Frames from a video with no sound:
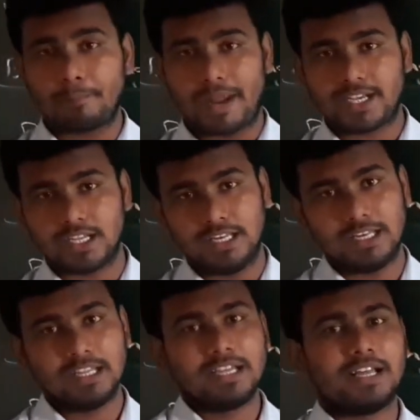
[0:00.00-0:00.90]

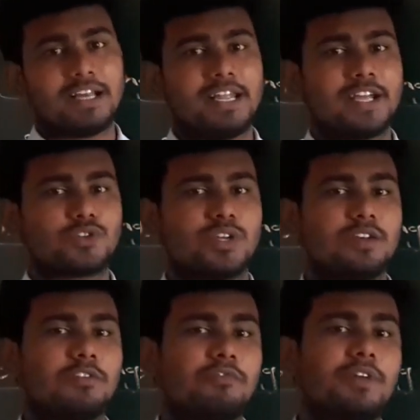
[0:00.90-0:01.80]
metal
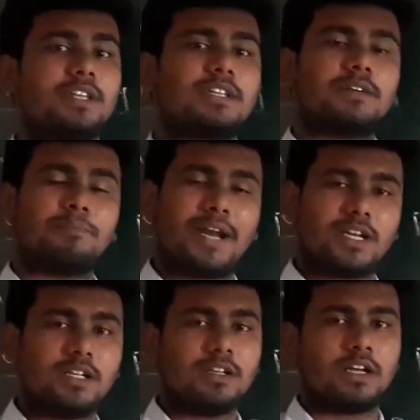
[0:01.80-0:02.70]
reaction with
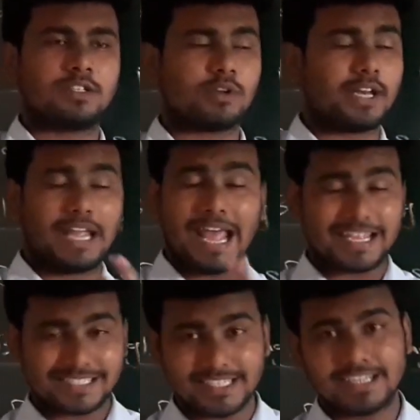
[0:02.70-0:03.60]
metal,
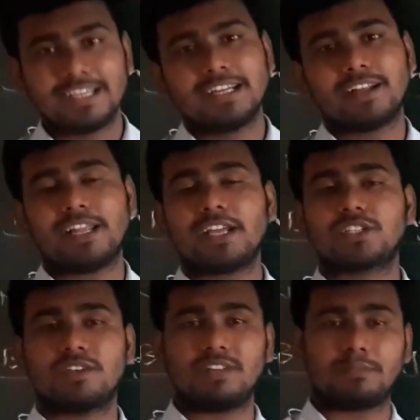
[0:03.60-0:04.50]
acid
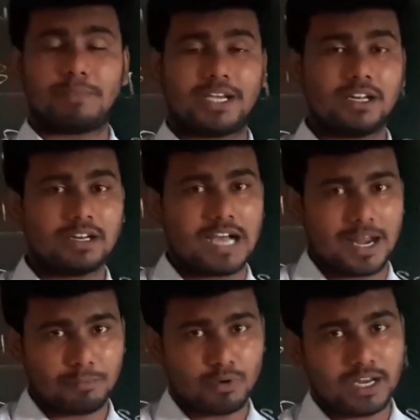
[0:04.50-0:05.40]
reaction with metal
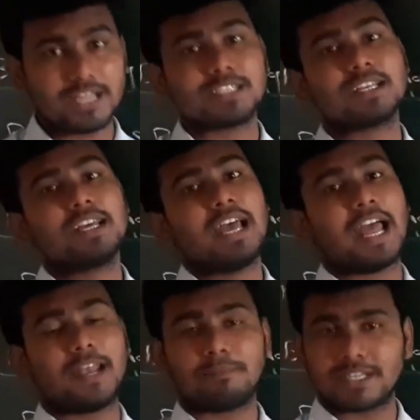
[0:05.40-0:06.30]
carbonate
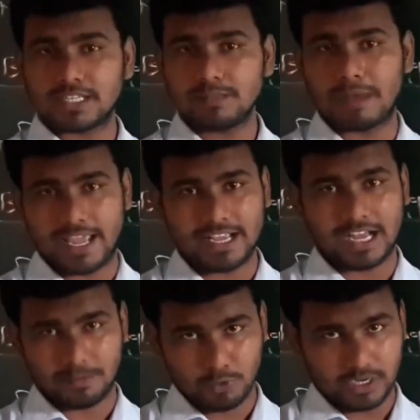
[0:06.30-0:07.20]
and metal
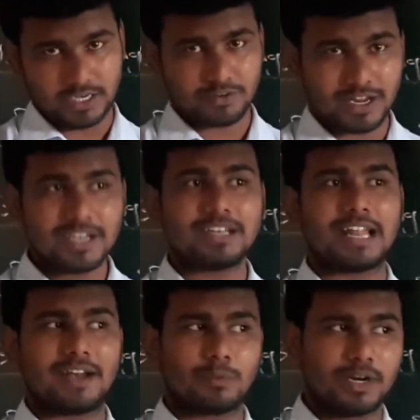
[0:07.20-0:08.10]
bicarbonate, right?
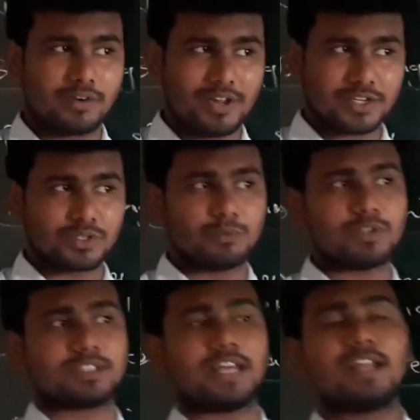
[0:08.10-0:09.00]
That one reaction
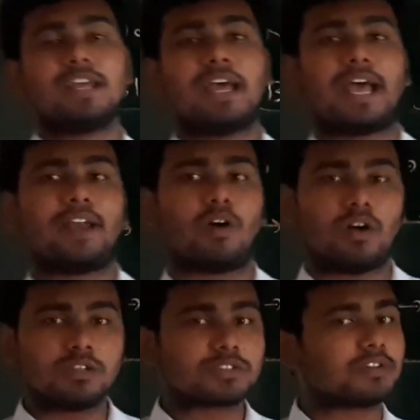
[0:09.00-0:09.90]
was there. And
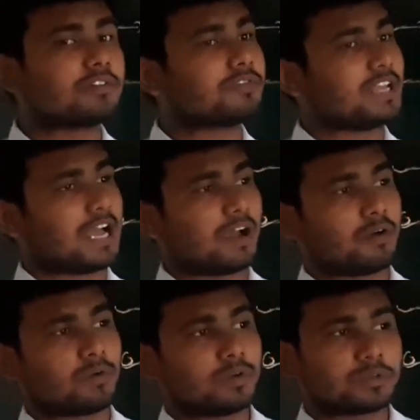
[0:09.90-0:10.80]
also we
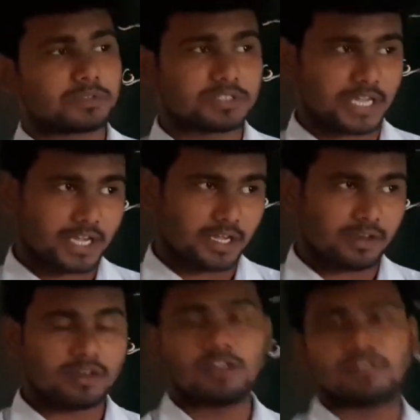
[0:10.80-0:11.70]
have
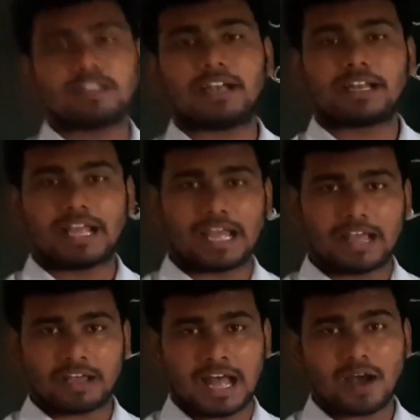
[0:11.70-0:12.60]
taken that
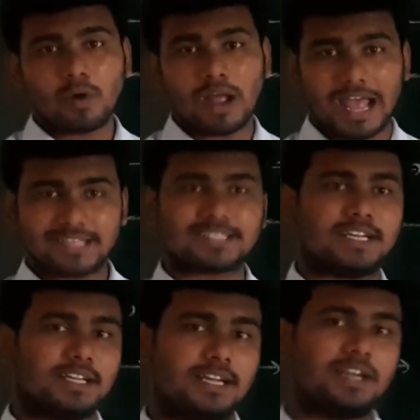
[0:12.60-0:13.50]
how
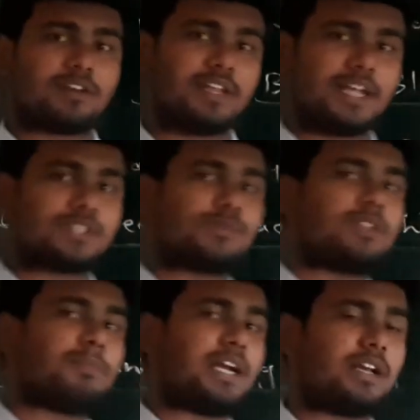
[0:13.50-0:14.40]
acid it reacts
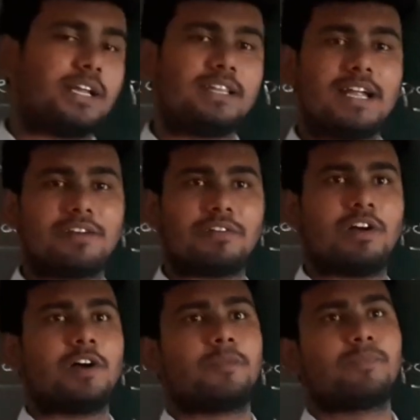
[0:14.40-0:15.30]
with metal, in that
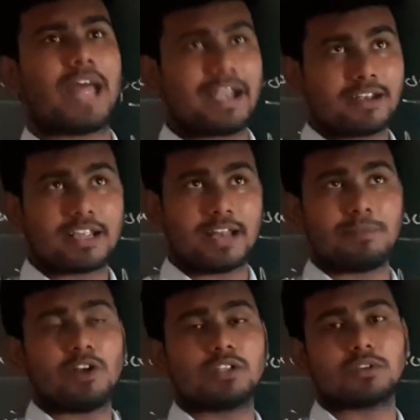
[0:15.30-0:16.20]
that
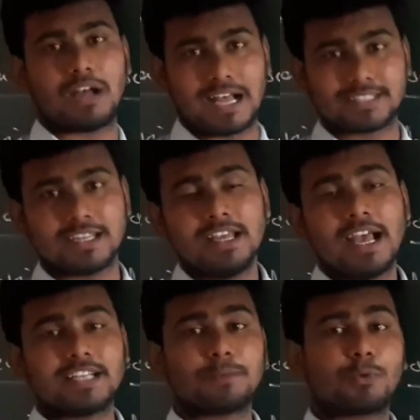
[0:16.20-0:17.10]
can be also
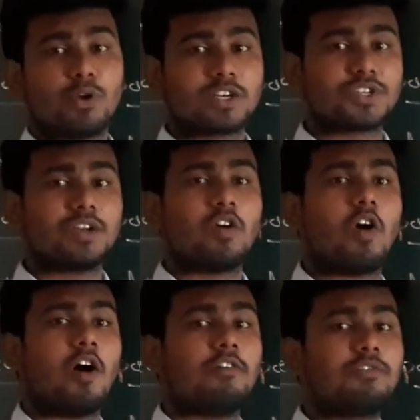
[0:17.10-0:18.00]
asked as a production
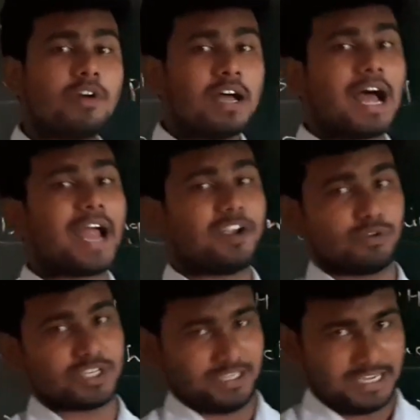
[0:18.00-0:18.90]
of
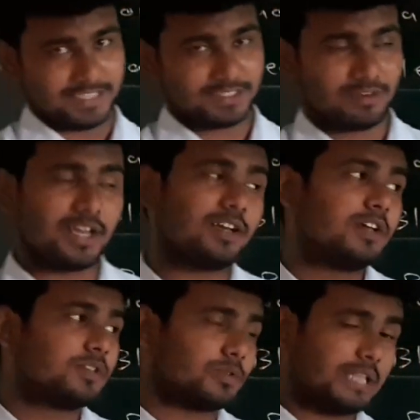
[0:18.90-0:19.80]
hydrogen gas,
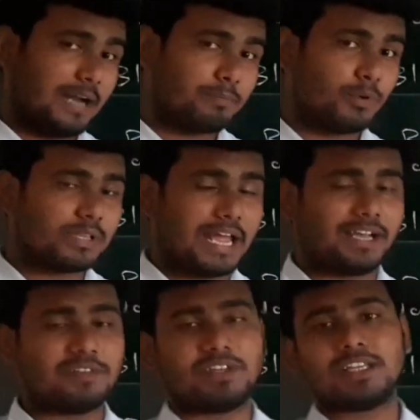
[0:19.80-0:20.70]
right? So that both
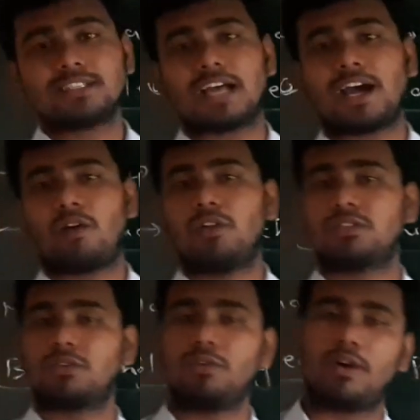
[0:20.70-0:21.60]
activities are
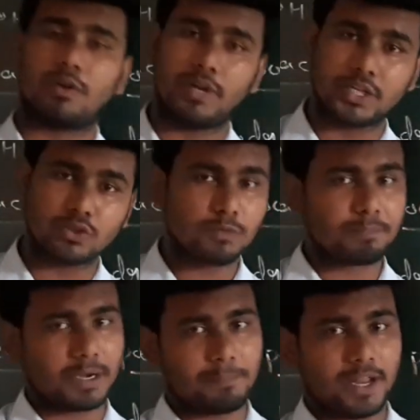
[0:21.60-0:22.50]
also you are going
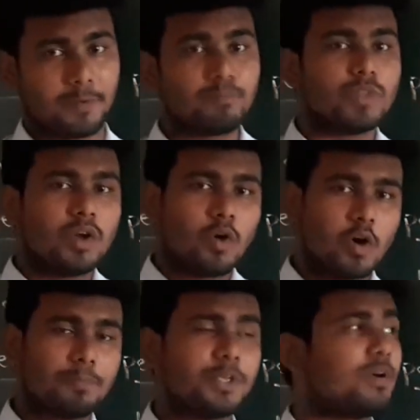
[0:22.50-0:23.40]
to prepare.
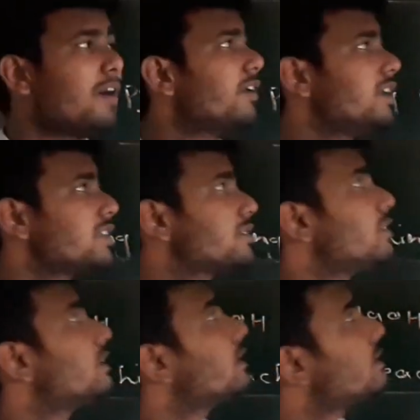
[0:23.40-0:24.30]
Hope you have
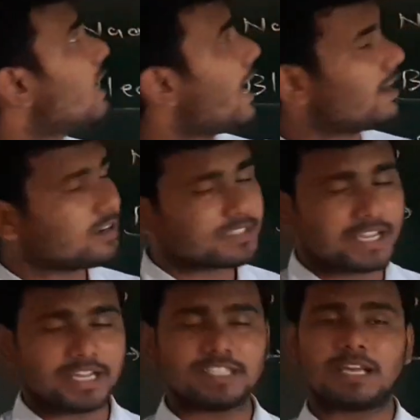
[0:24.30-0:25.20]
understood our
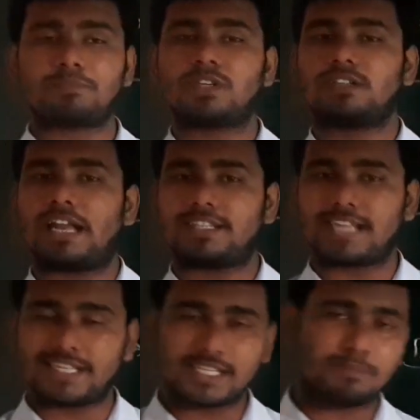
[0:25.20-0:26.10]
second chapter, that is
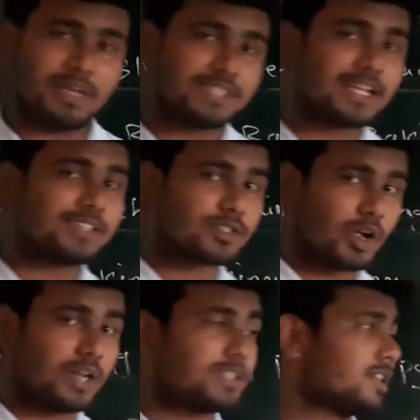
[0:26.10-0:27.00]
acid, base and
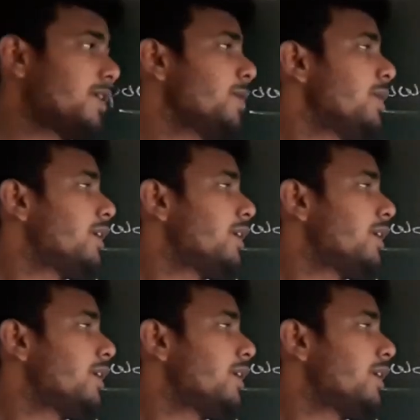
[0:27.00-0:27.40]
salt.